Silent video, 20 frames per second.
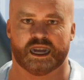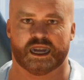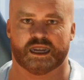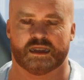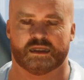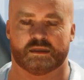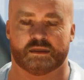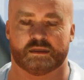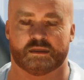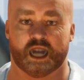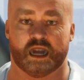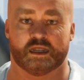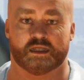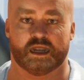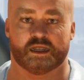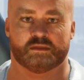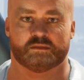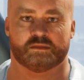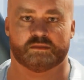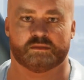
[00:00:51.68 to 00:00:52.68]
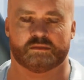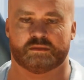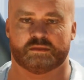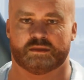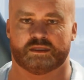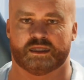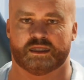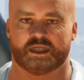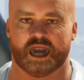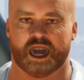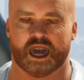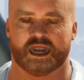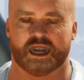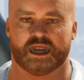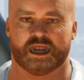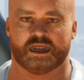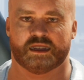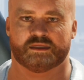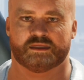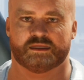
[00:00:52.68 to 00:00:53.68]
uh, we go from
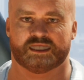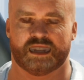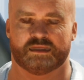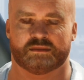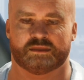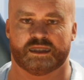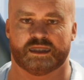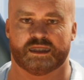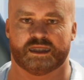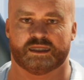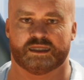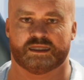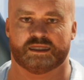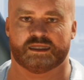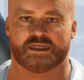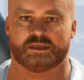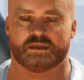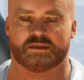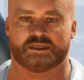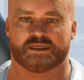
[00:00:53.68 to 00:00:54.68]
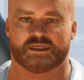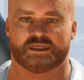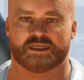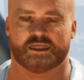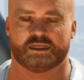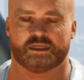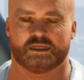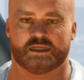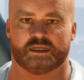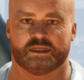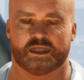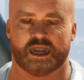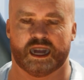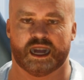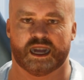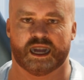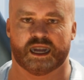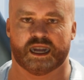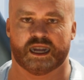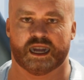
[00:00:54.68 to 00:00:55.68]
iClone 7 through
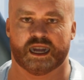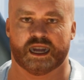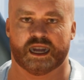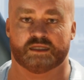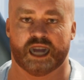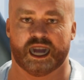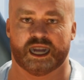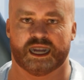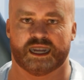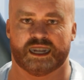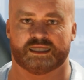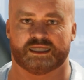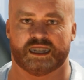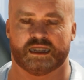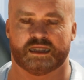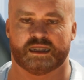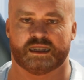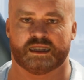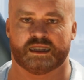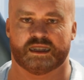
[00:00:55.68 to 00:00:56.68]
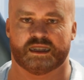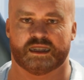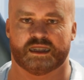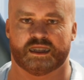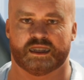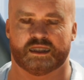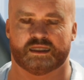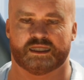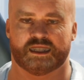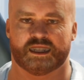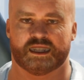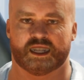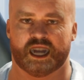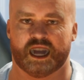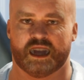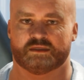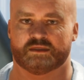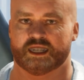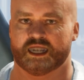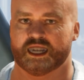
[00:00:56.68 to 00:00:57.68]
to uh, Unreal Engine
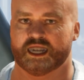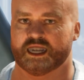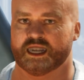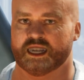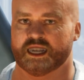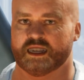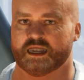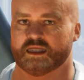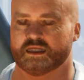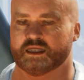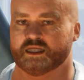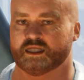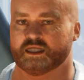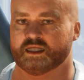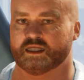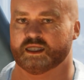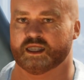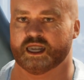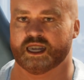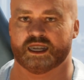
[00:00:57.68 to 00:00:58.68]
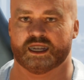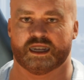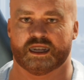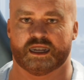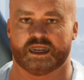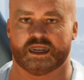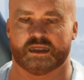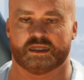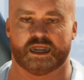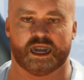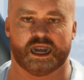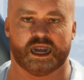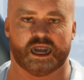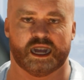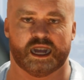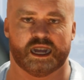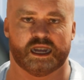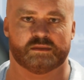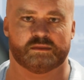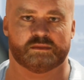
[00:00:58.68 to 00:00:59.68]
using the Live Link the new plugin.
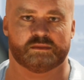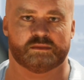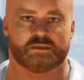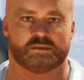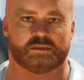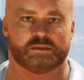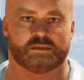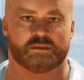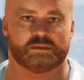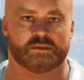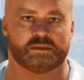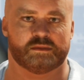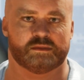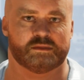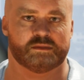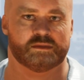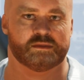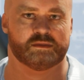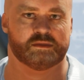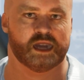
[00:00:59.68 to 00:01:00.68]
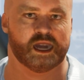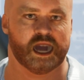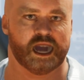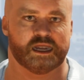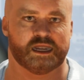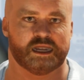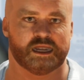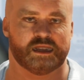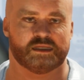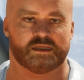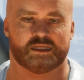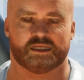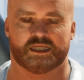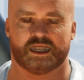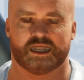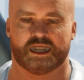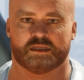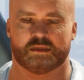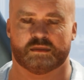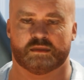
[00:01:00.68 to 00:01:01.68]
Um, there's
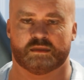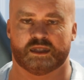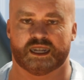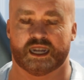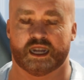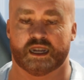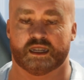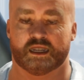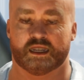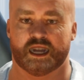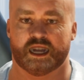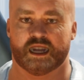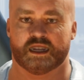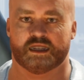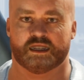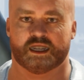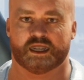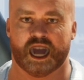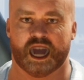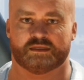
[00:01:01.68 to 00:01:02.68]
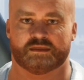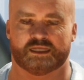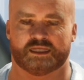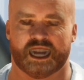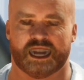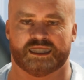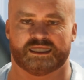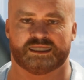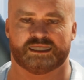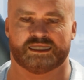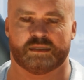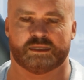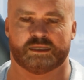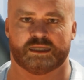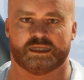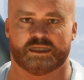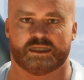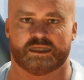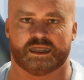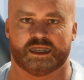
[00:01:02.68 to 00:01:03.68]
also, we're using a live face
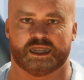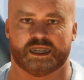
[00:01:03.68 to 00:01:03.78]
app